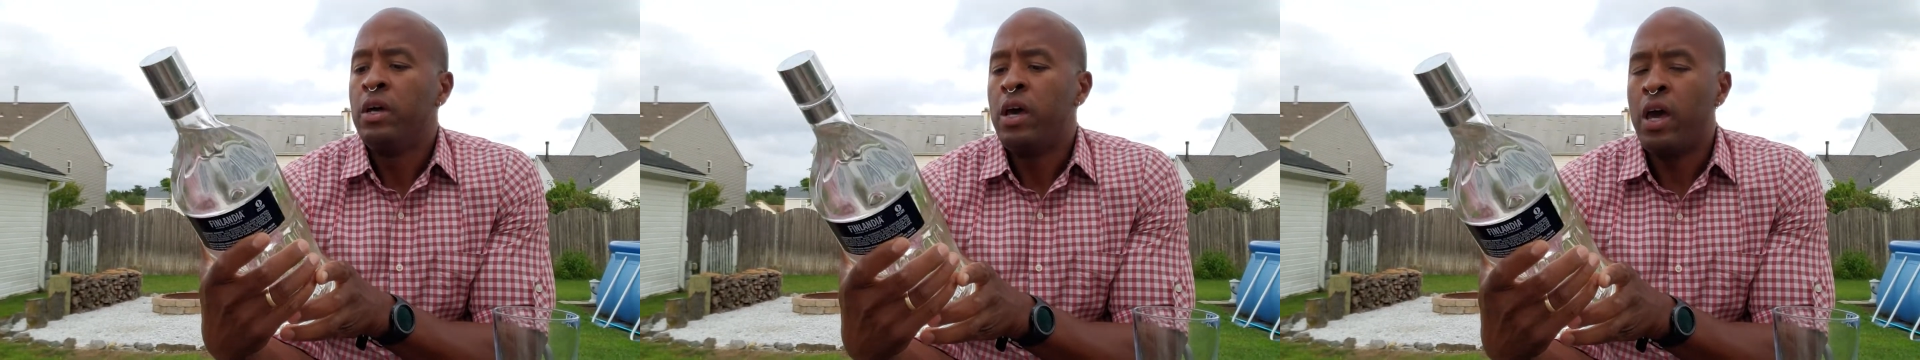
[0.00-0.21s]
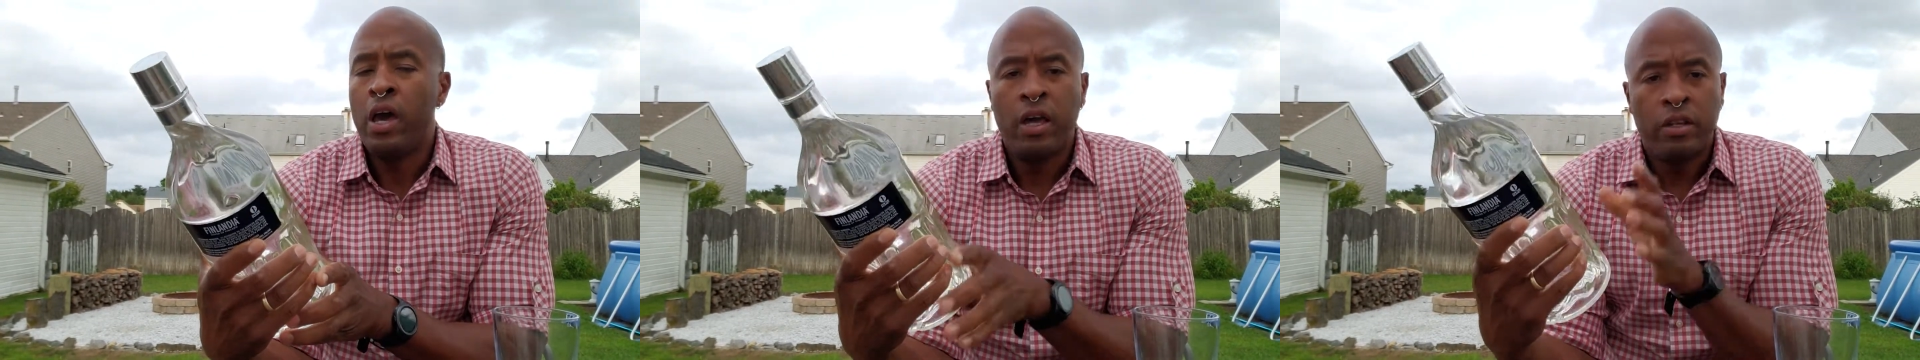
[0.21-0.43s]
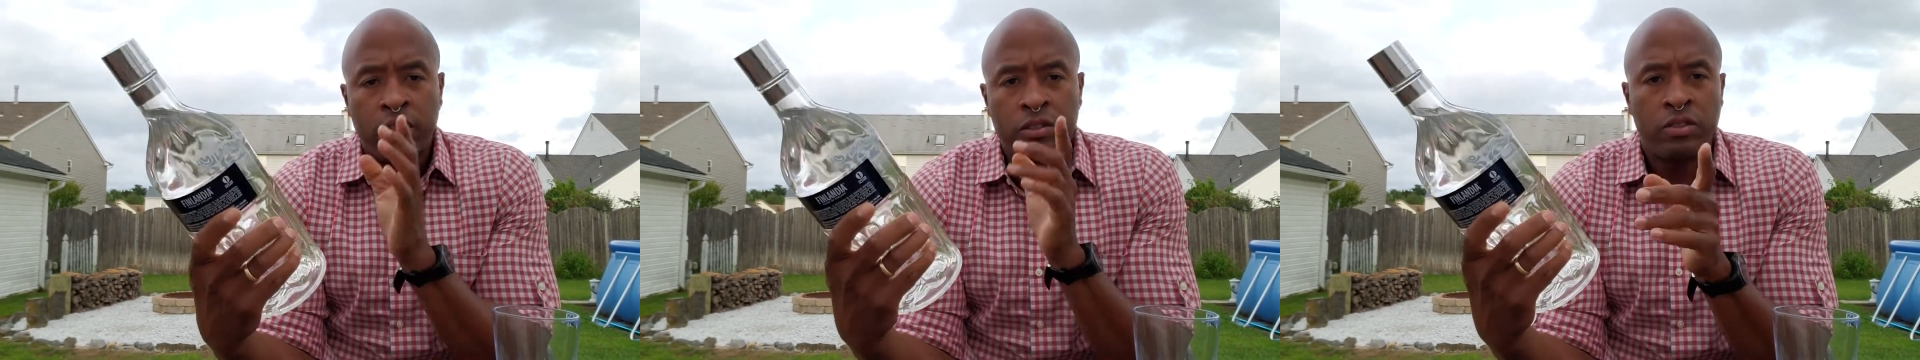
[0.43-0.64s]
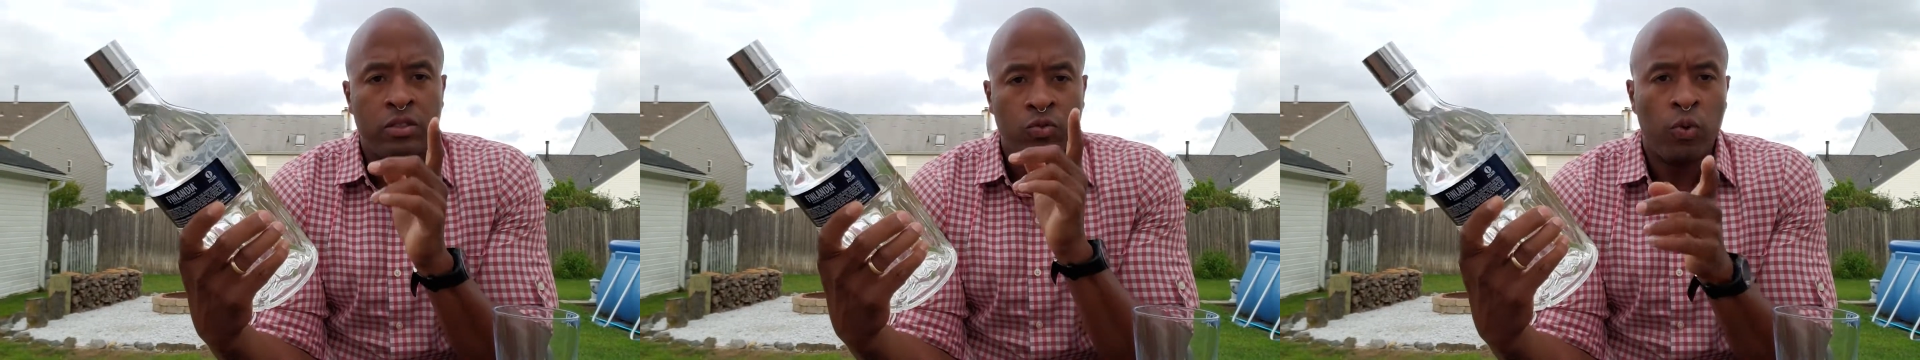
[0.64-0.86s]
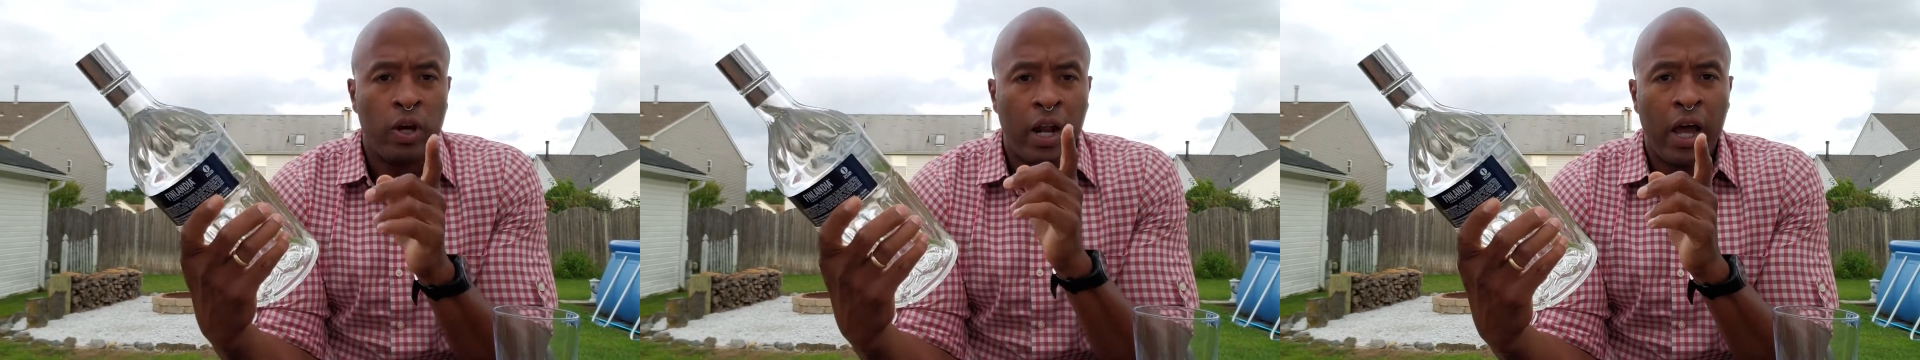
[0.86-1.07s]
And this is
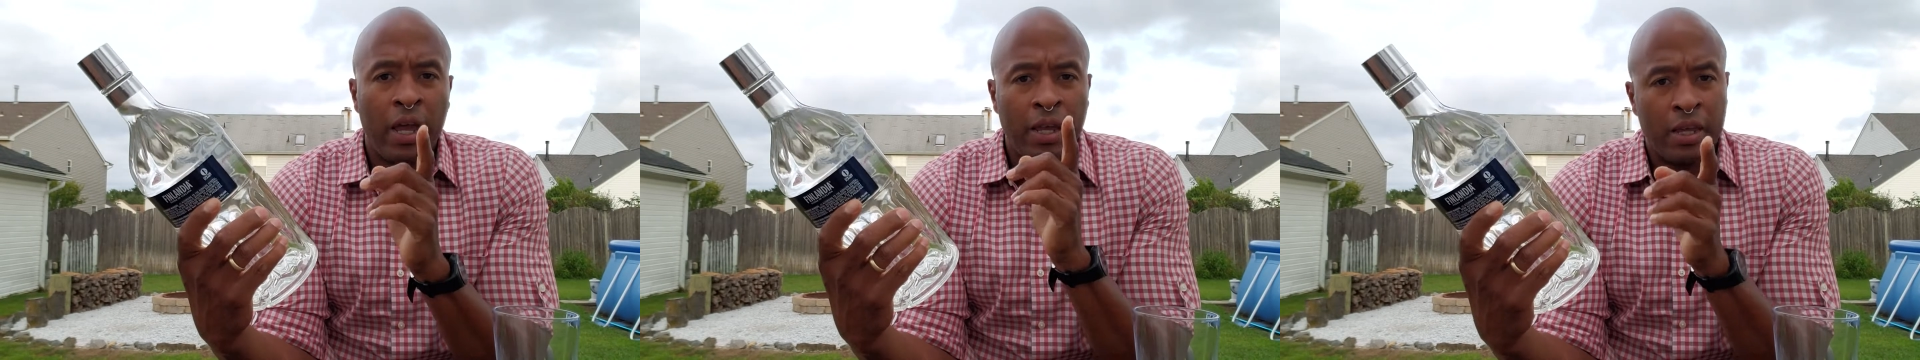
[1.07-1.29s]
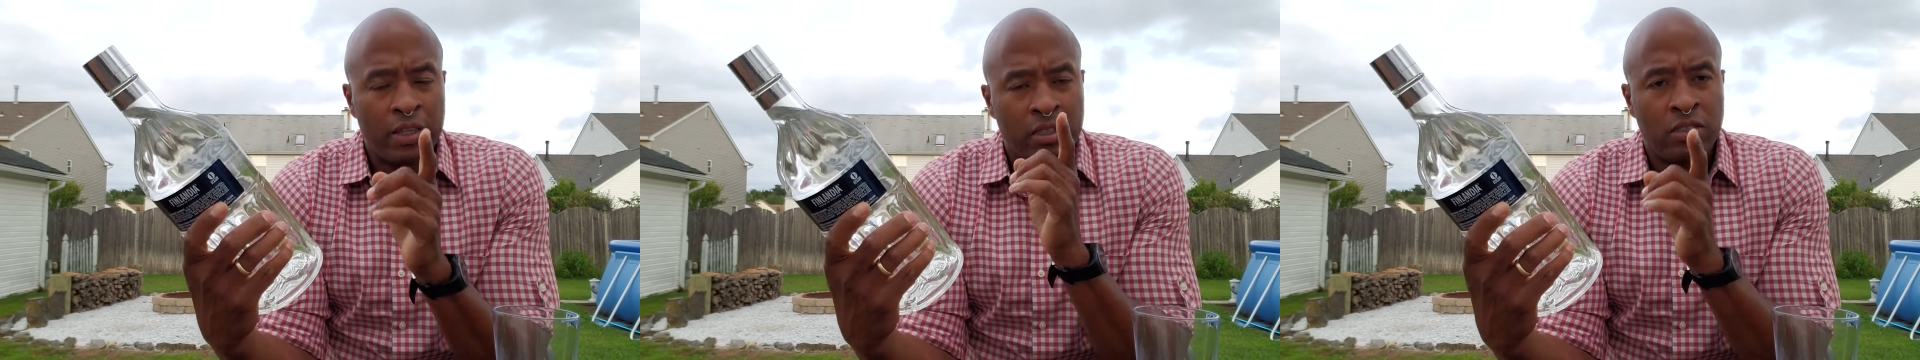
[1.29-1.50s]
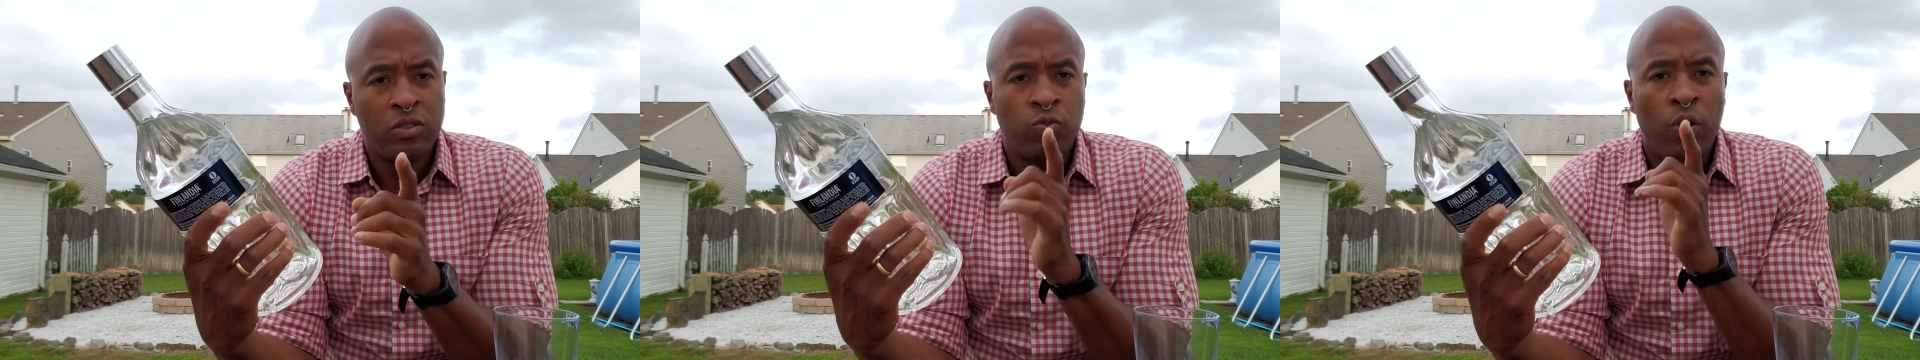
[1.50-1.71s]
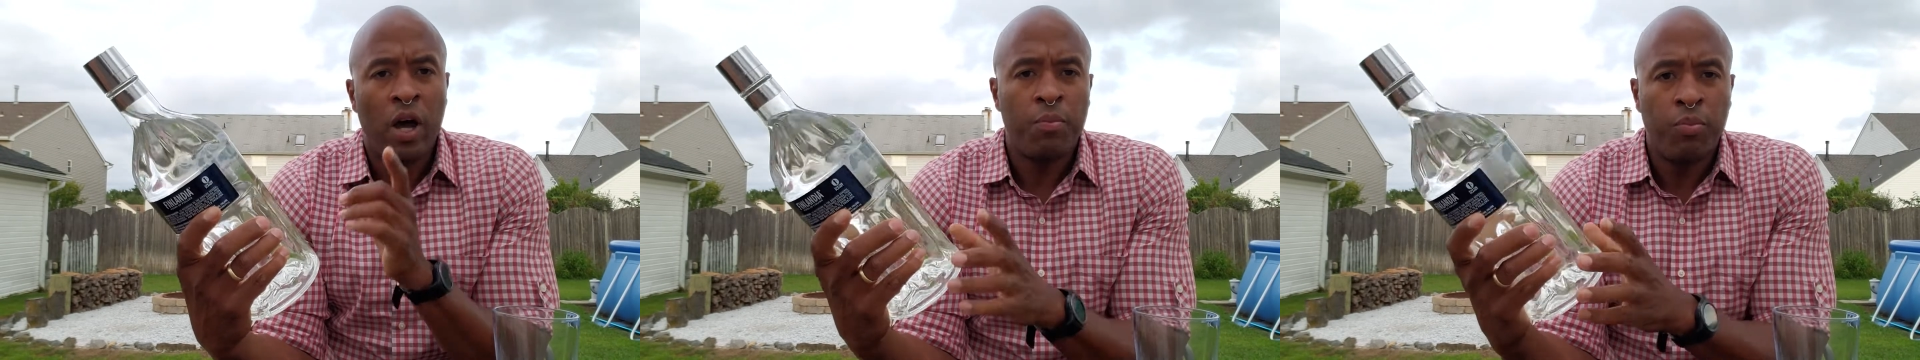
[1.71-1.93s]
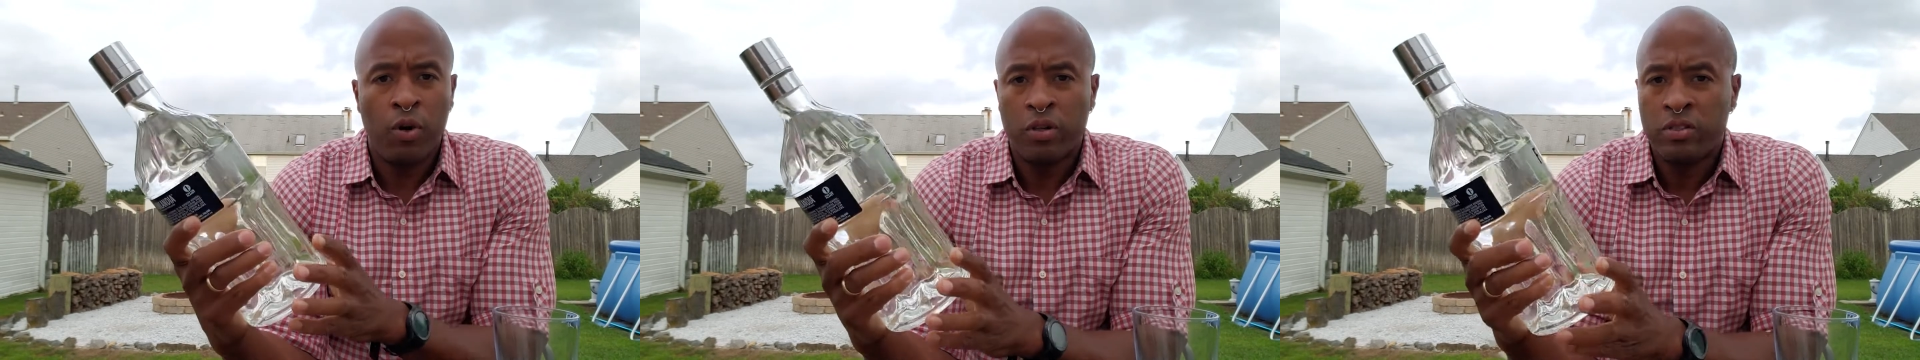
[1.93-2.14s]
why I
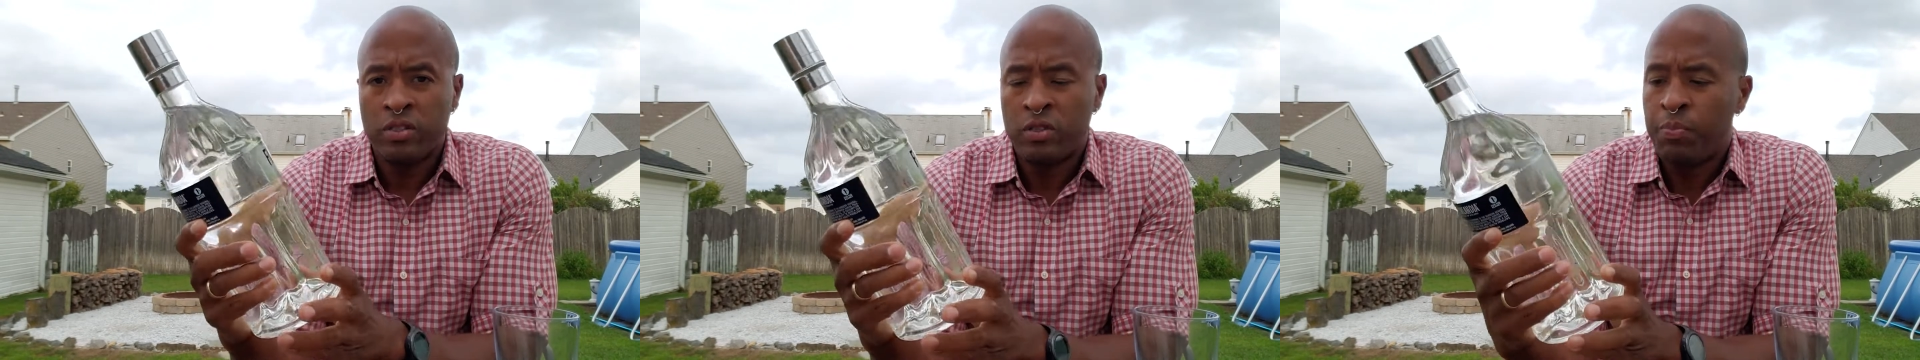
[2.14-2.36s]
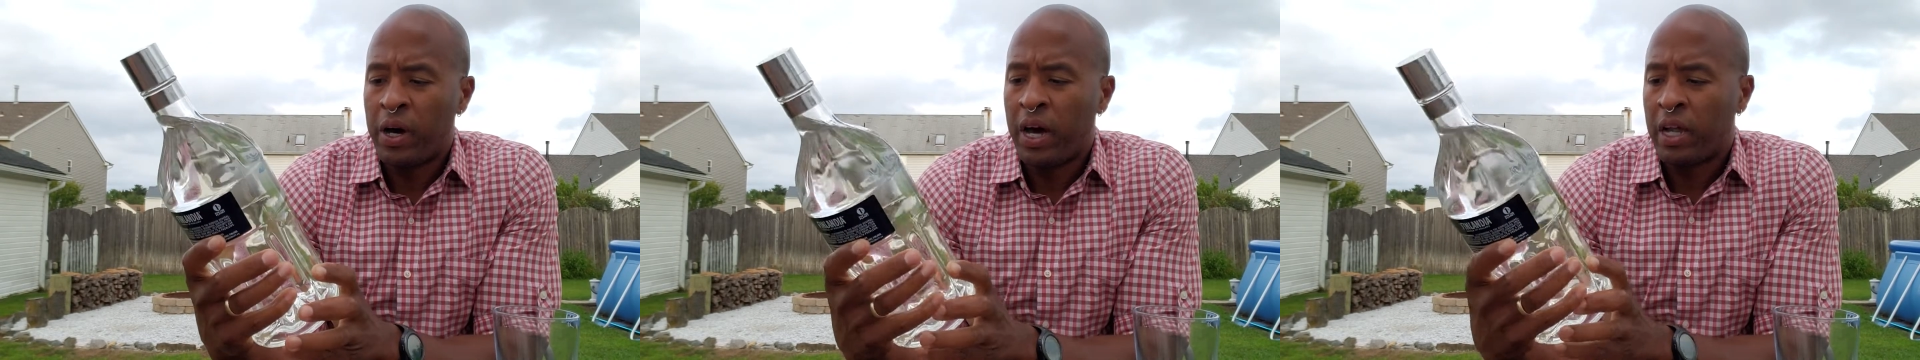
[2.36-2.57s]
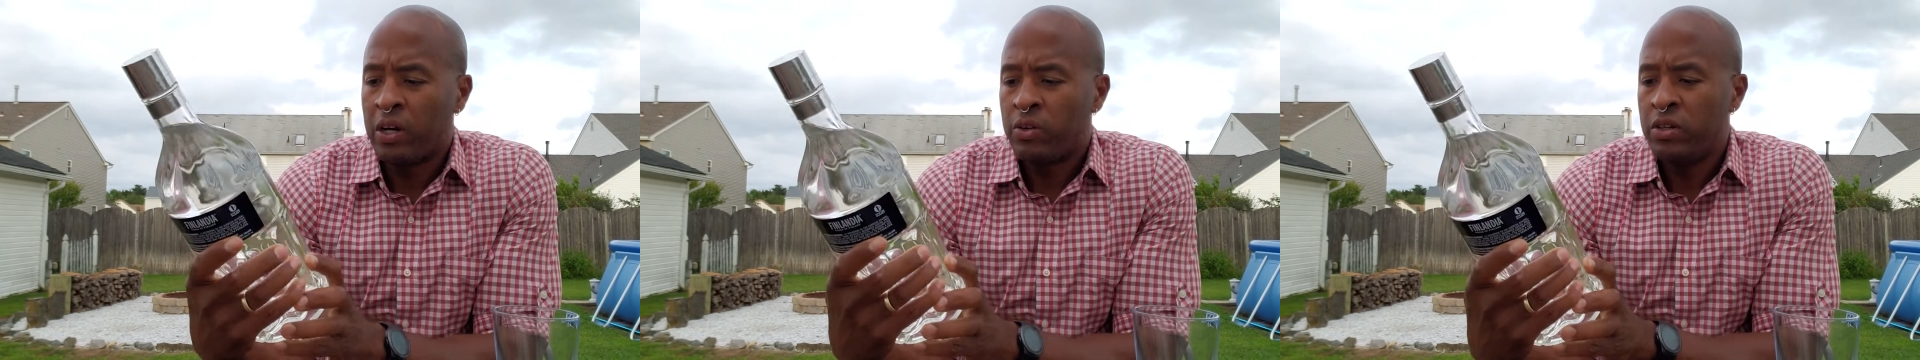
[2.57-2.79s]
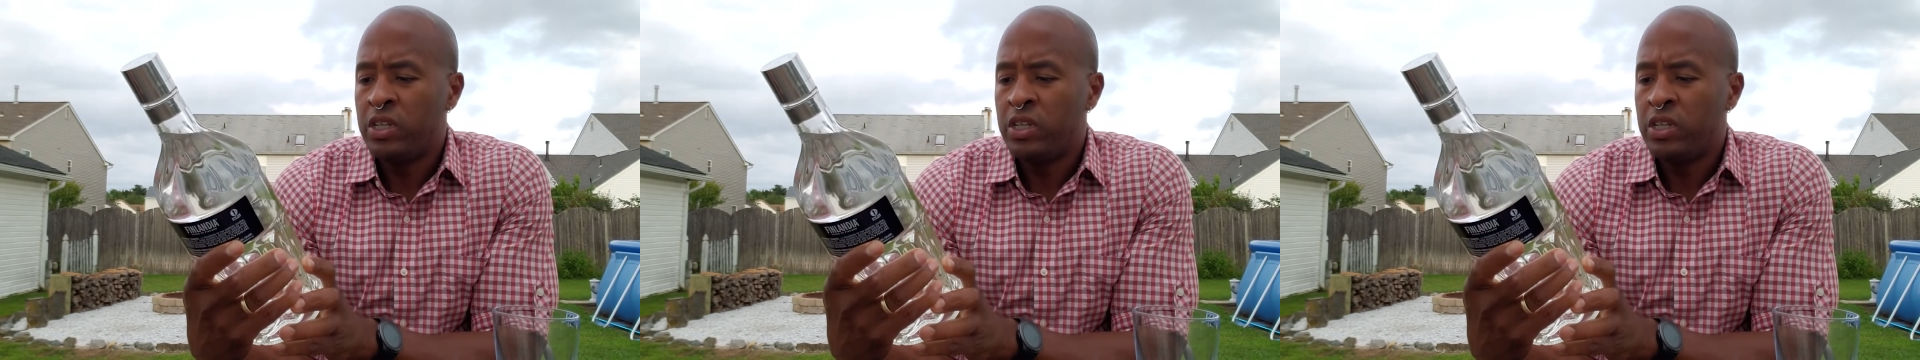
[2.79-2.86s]
bought this bottle.